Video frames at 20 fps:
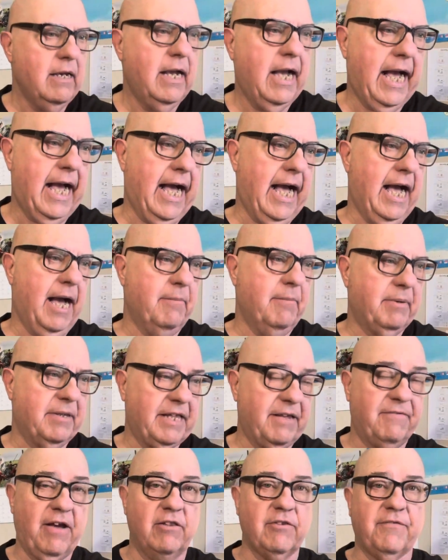But
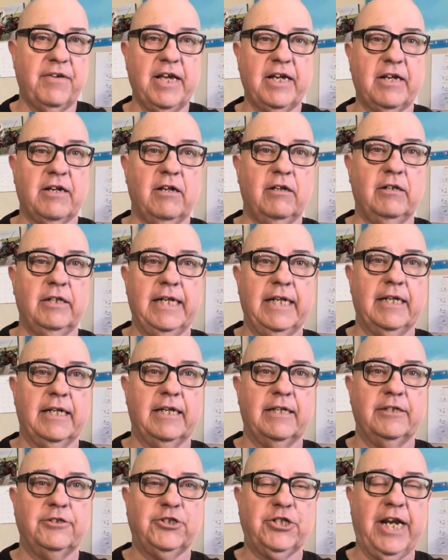they found the vehicle in
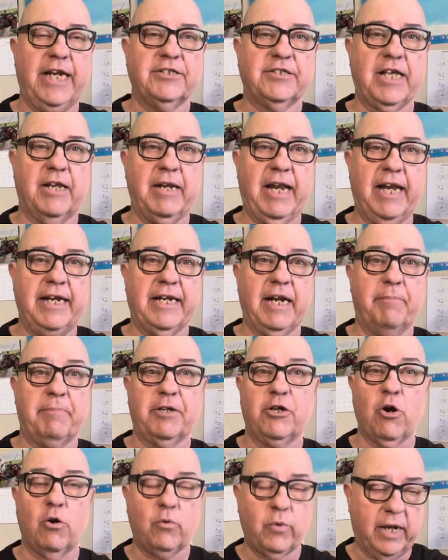a chase that ended up
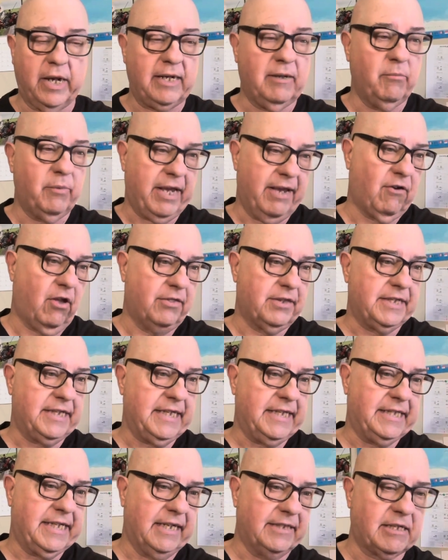in Coquitlam. We have all the
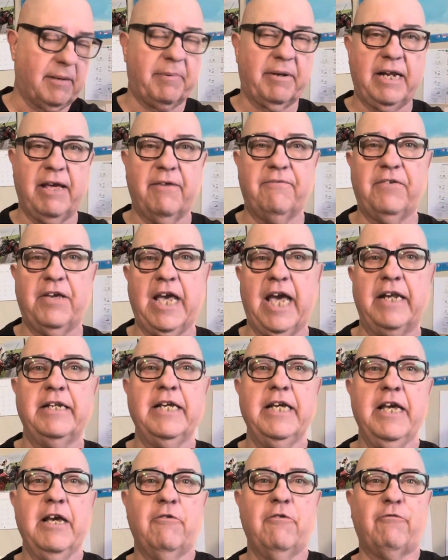details up on FVN,
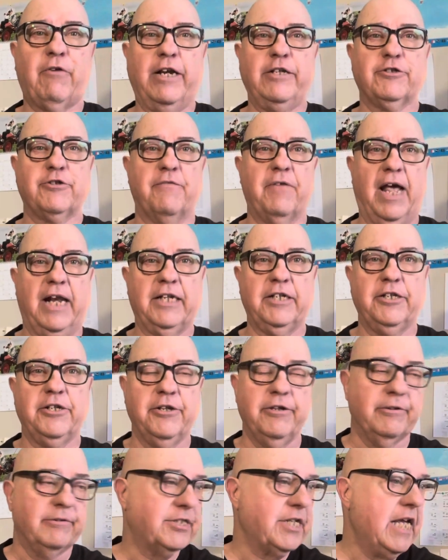Fraser Valley
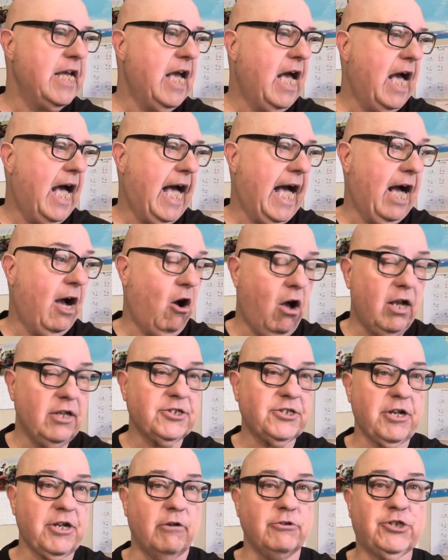News.
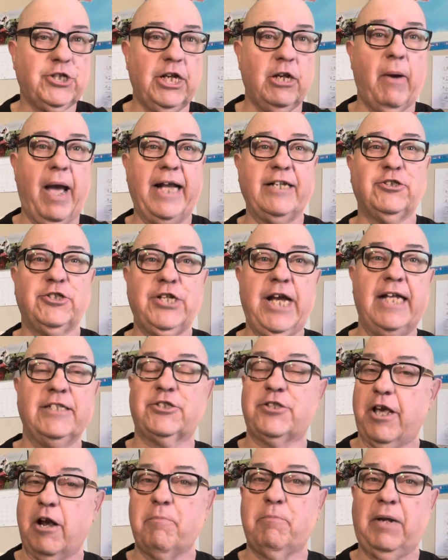Also, Chilliwack
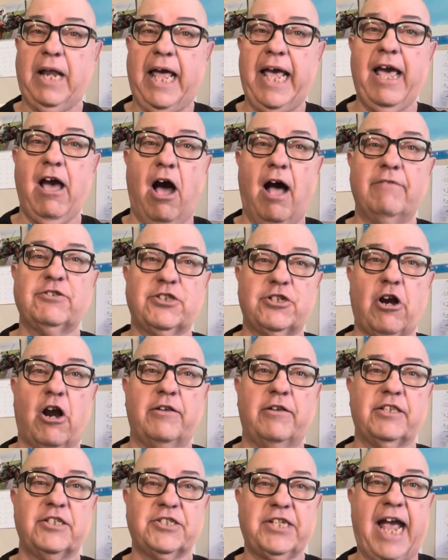Jets, their playoffs
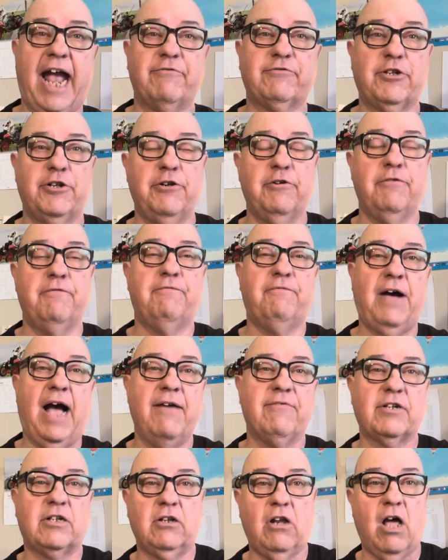start this afternoon,
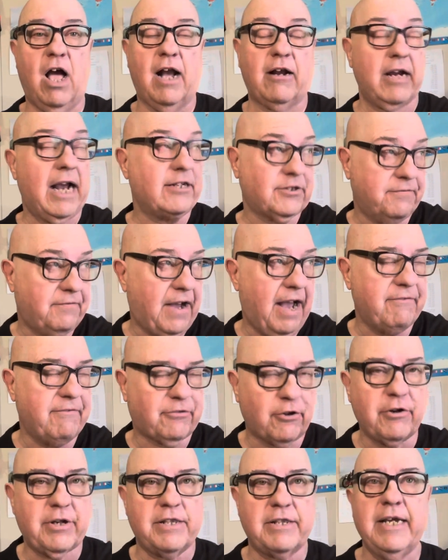5 o'clock, or actually
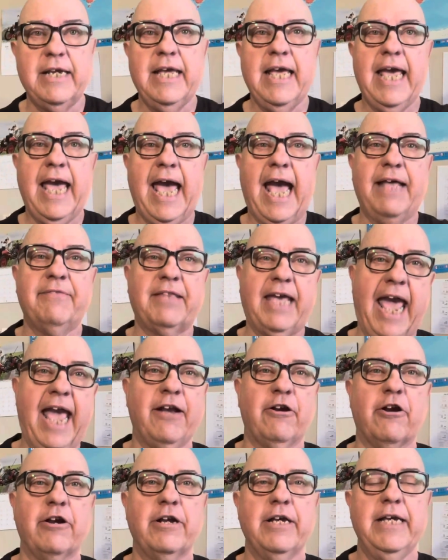5:30 at the
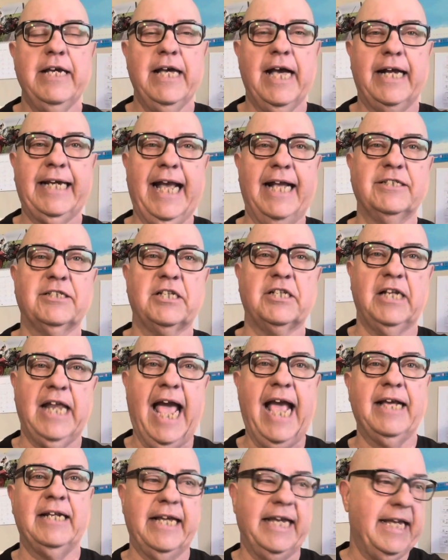Hangar against
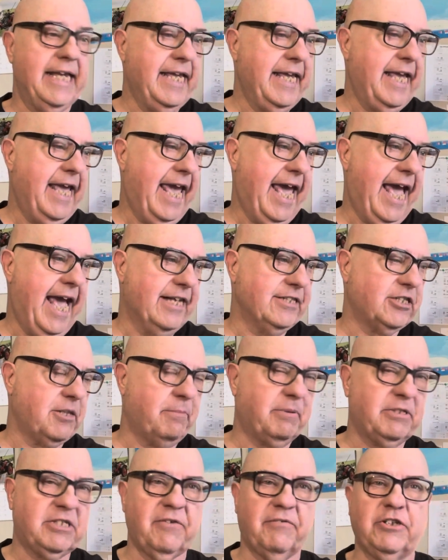Langley as the
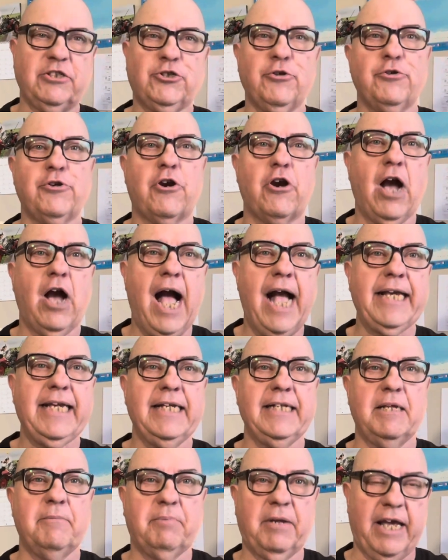Pacific Junior
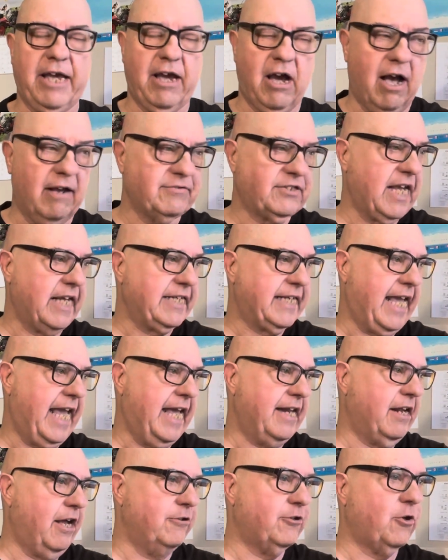Hockey League playoffs
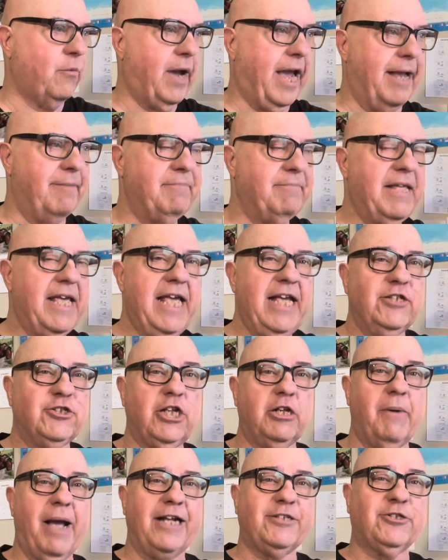get underway.
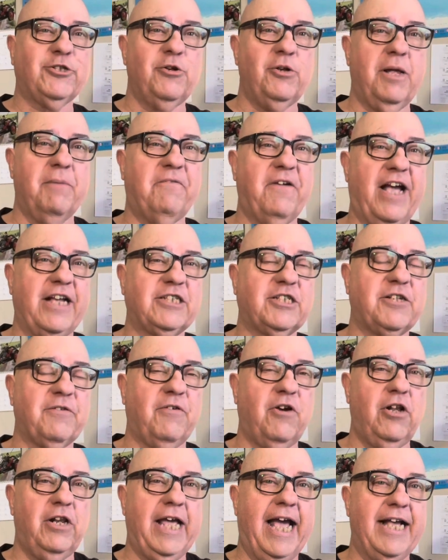Chilliwack Tulip
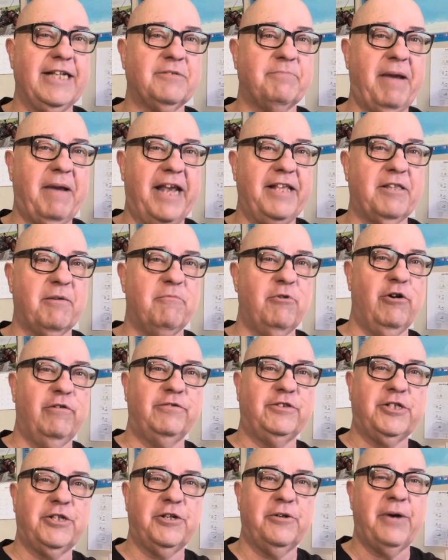Festival has made the
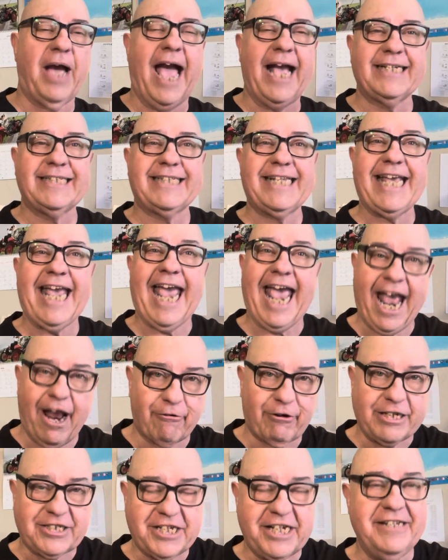move to Agassiz
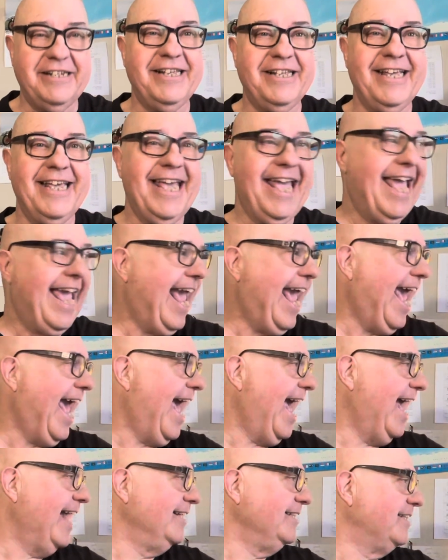Harrison.
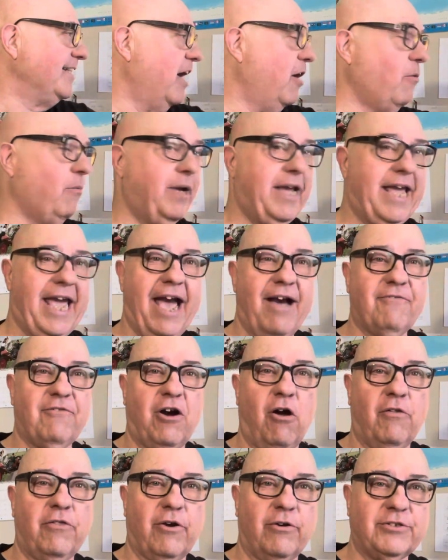And we have
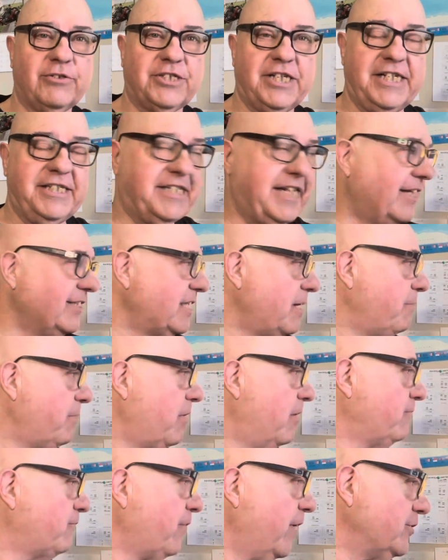all those details up
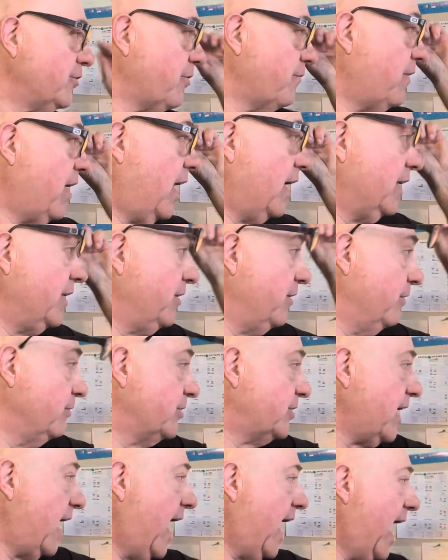on Fraser Valley
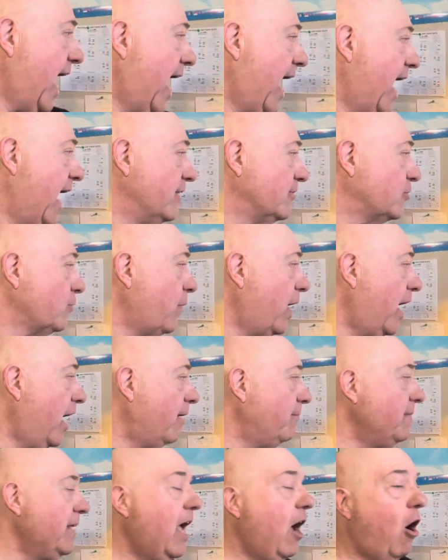News as
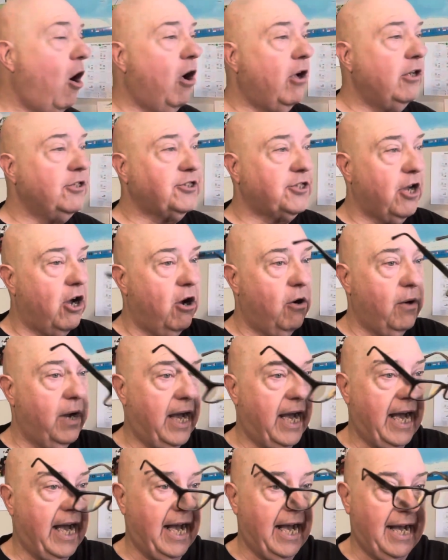well.
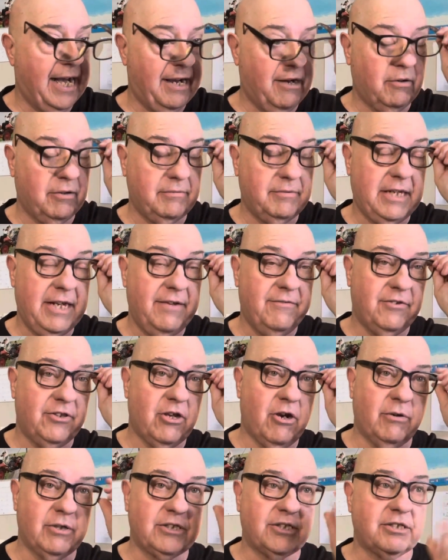Also, even
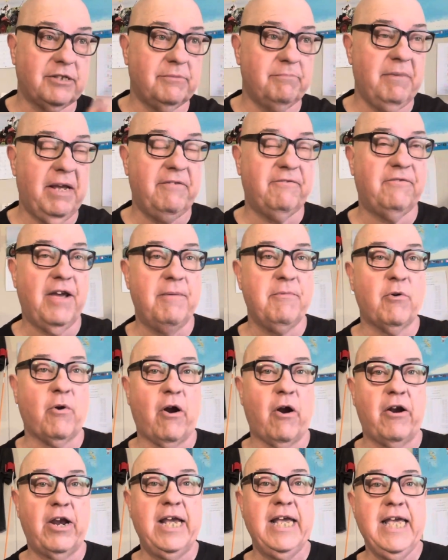though it's
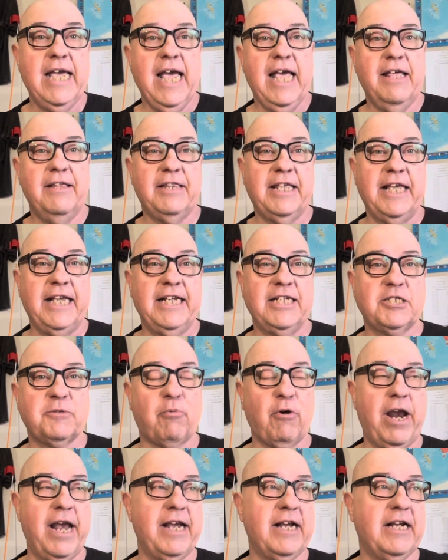mid-February, the
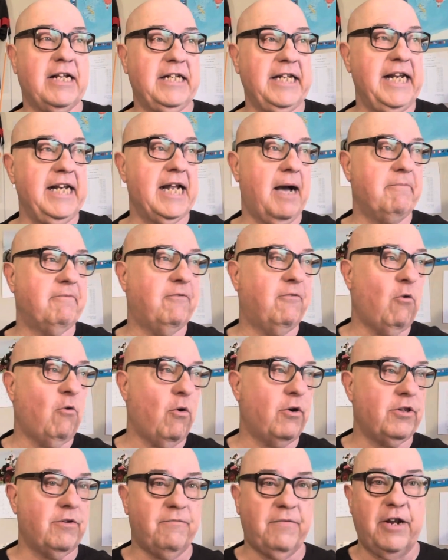spring cleanup
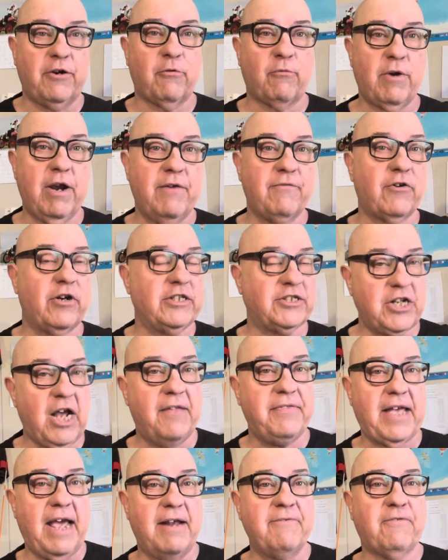for the Vetter River is
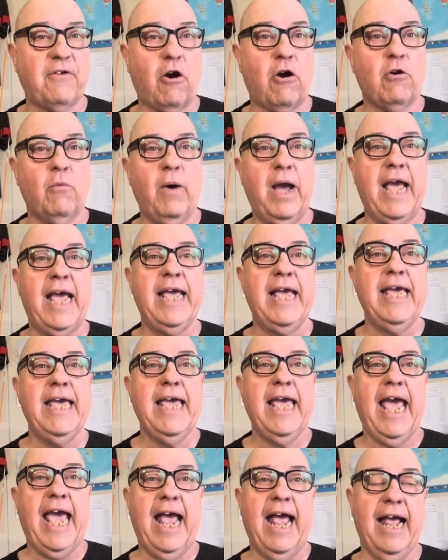not that far away,
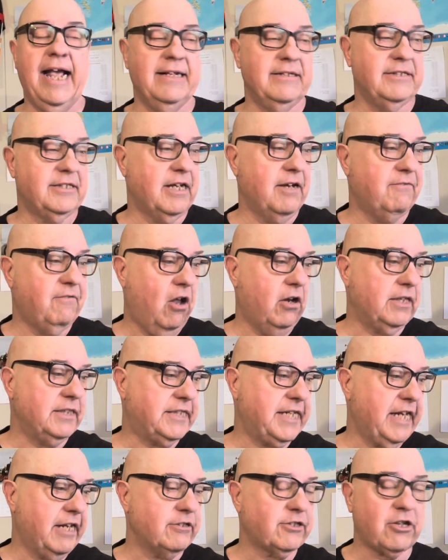and
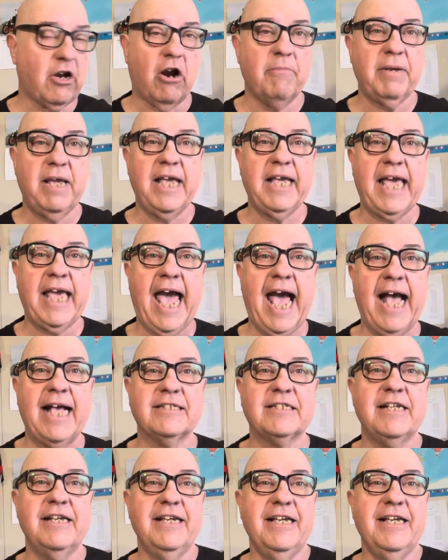volunteers are being asked